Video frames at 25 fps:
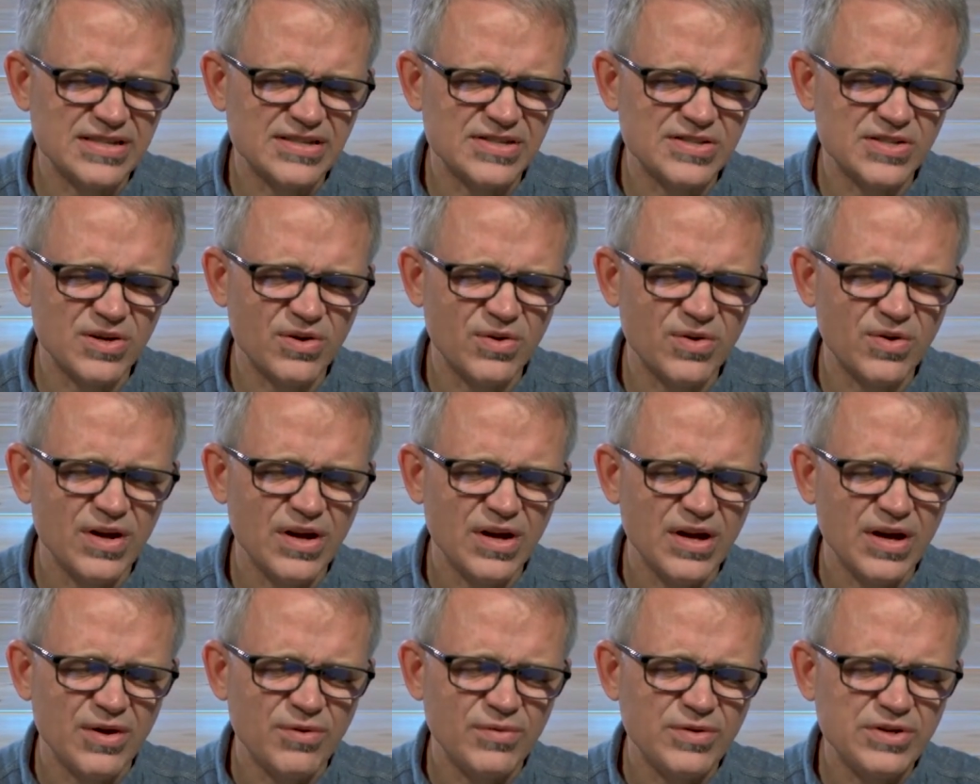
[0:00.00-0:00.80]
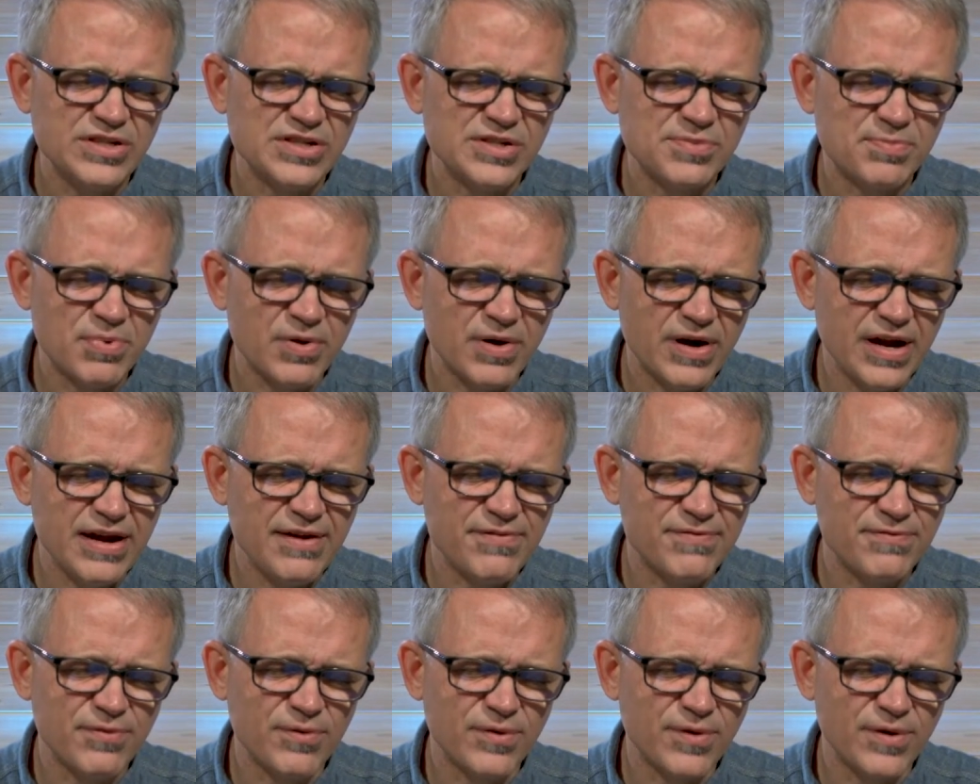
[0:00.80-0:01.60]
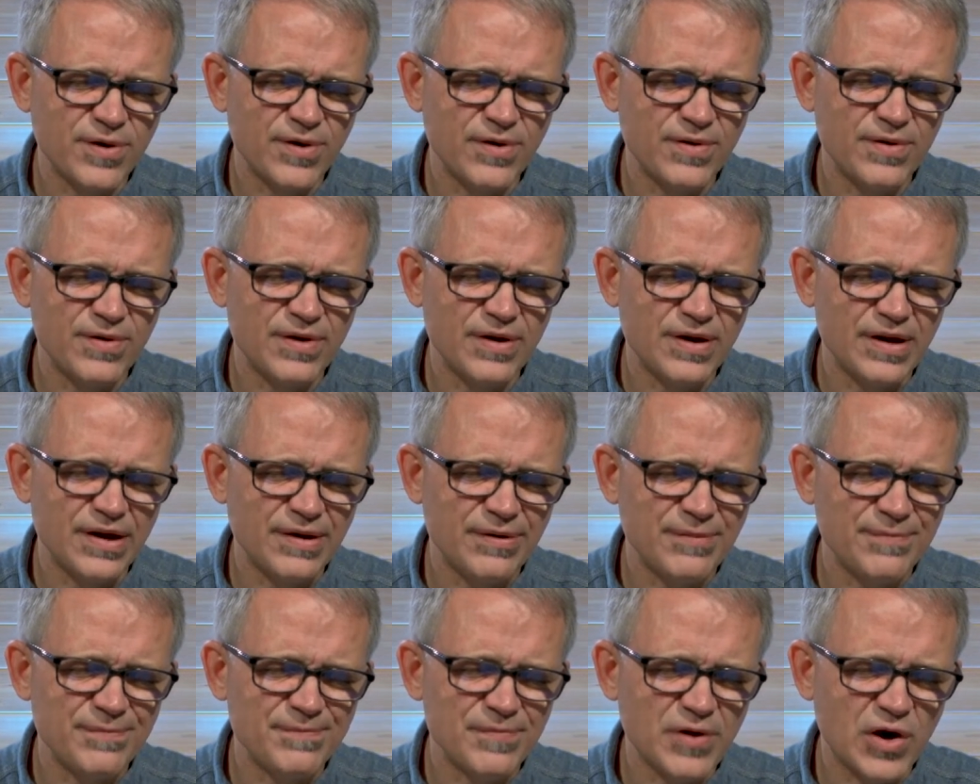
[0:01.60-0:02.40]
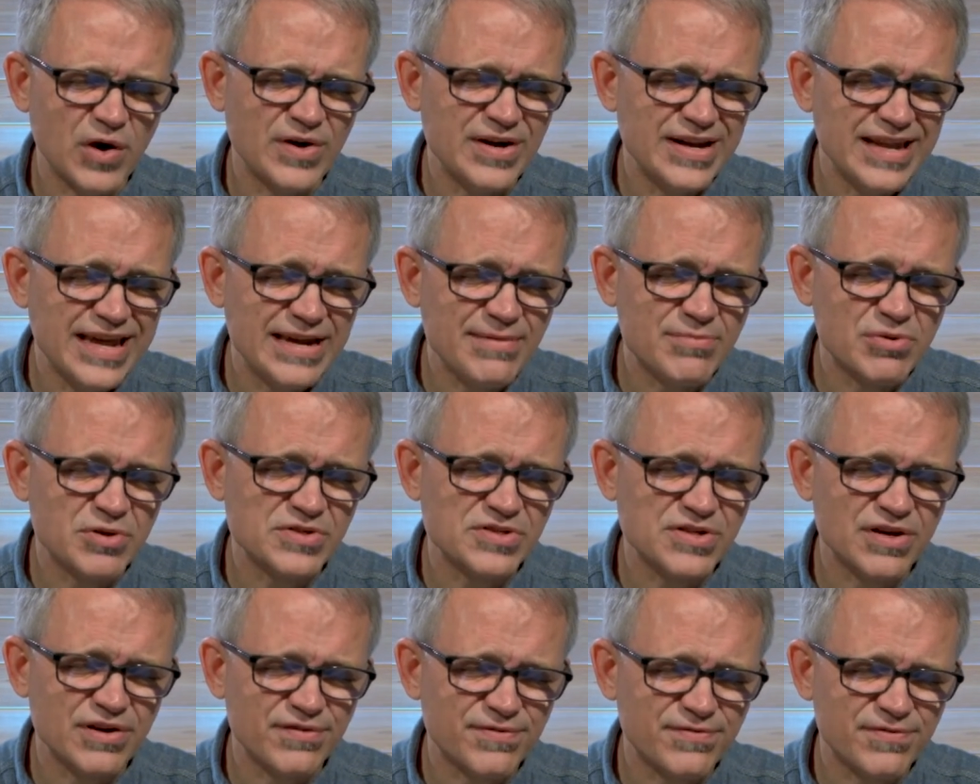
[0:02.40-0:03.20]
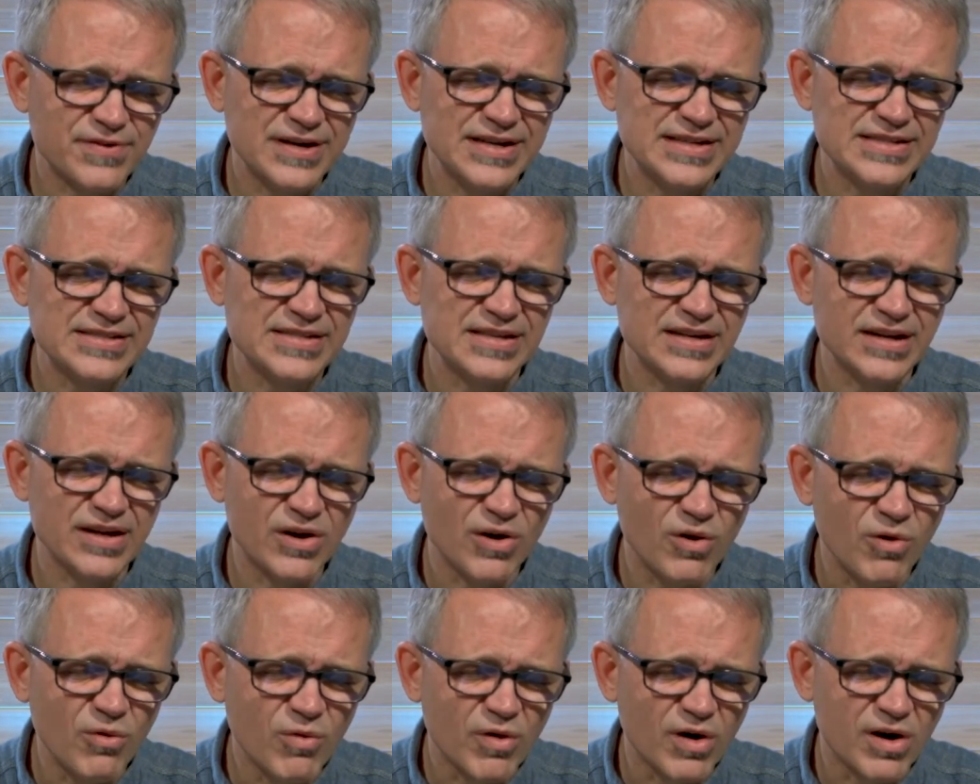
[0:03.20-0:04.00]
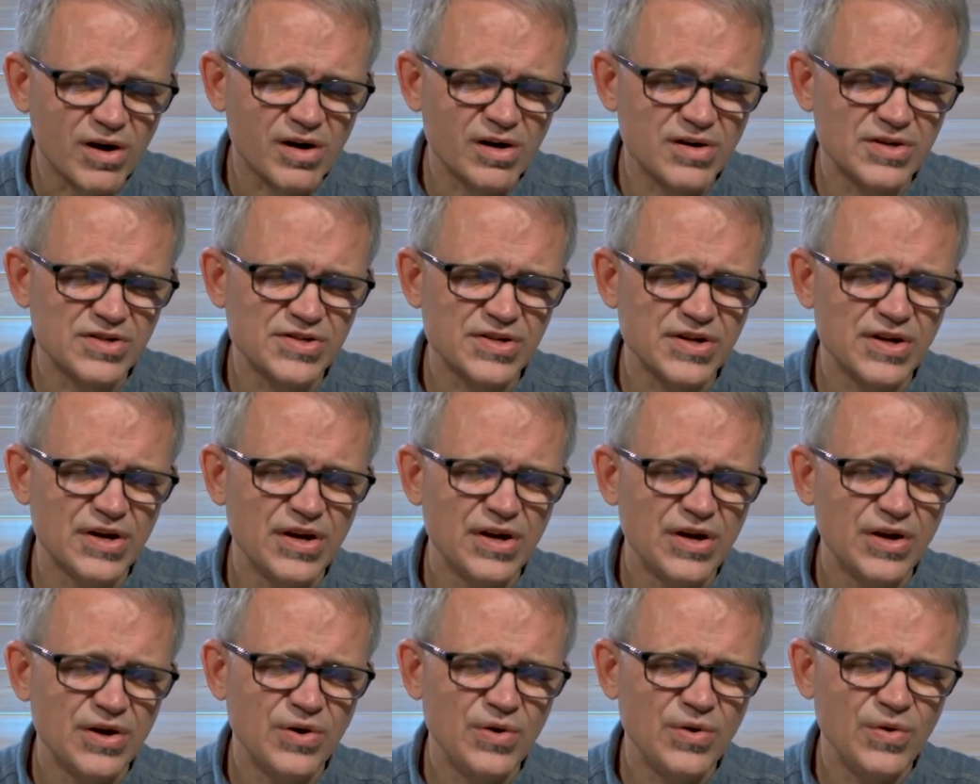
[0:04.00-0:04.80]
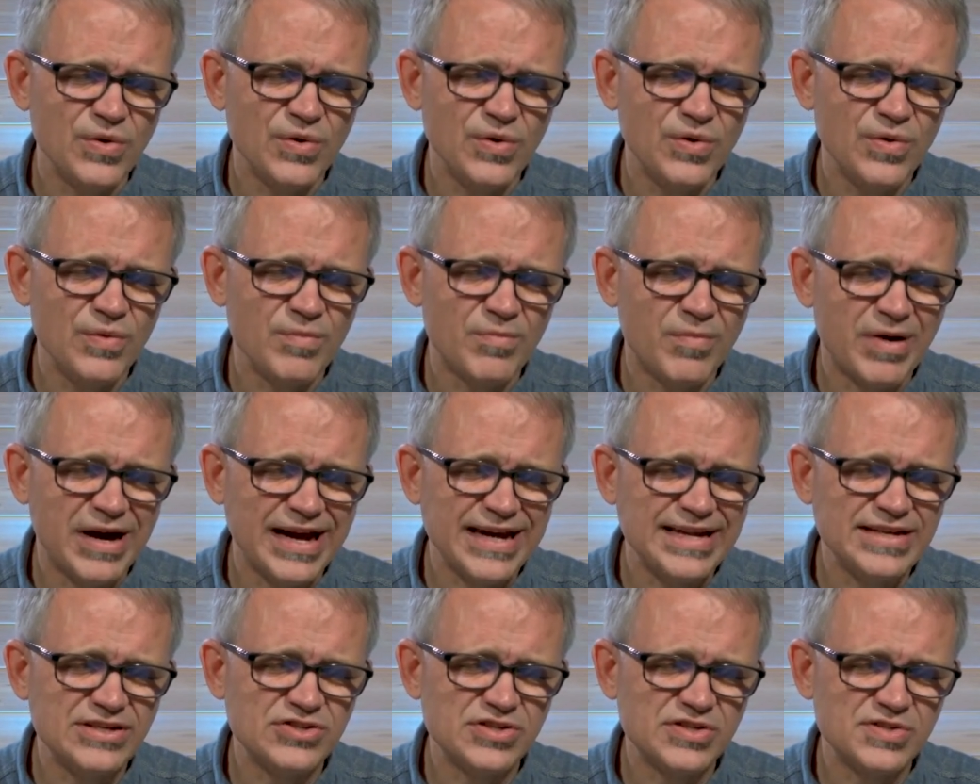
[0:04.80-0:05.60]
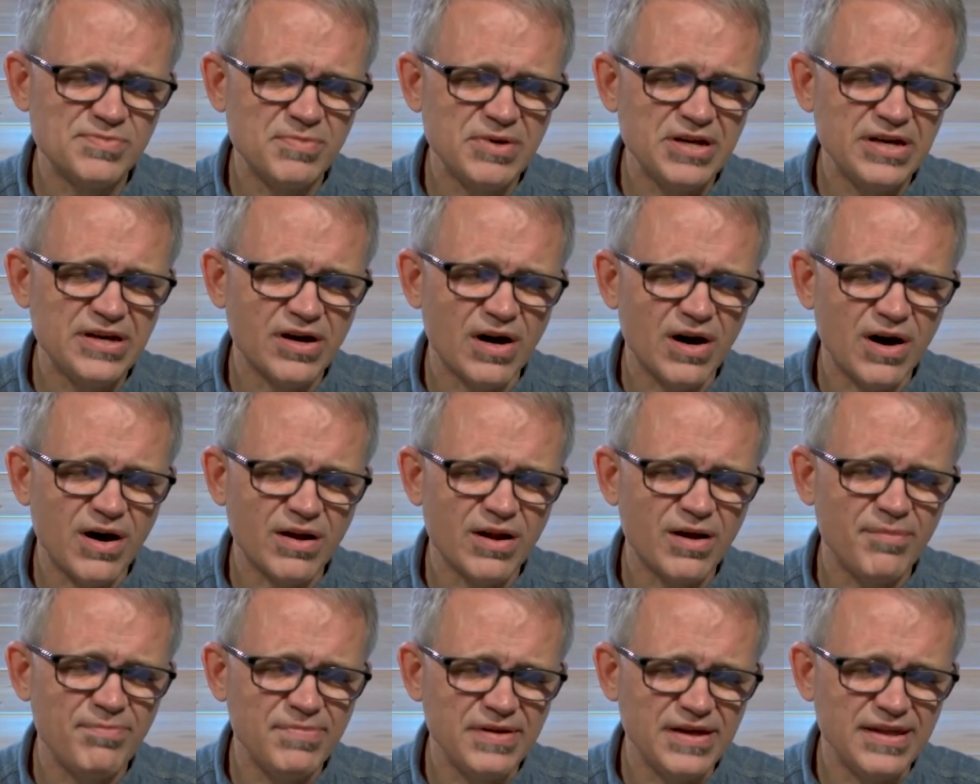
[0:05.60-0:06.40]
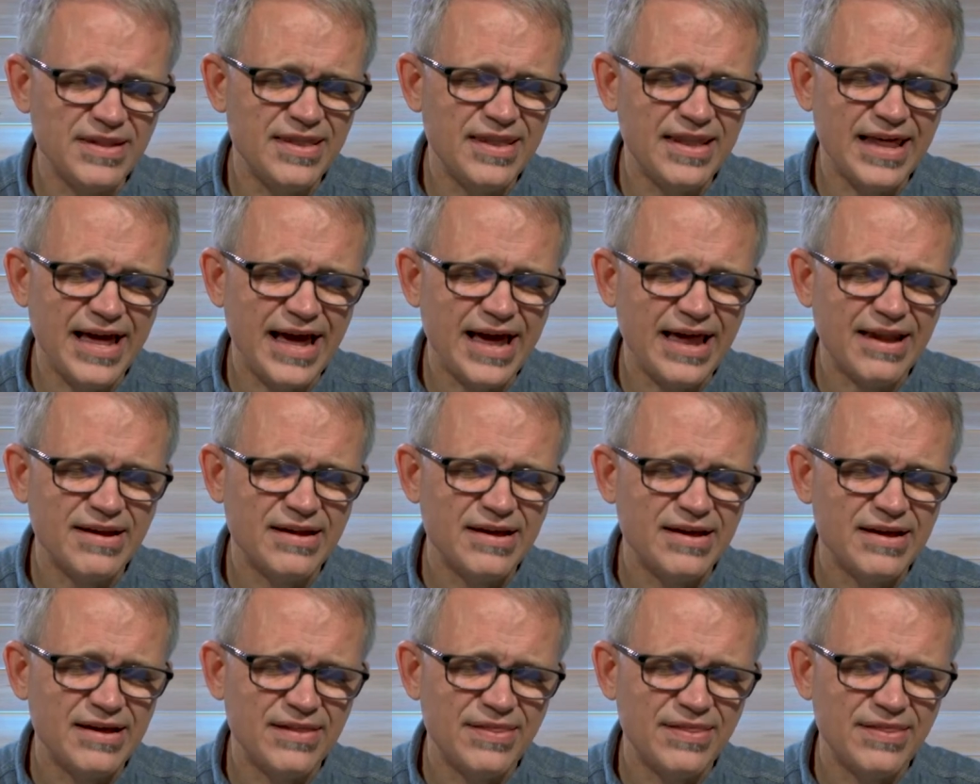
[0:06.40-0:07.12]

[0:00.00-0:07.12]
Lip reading: And so we just pray for our neighbors and our friends and coworkers who might just be caught up in that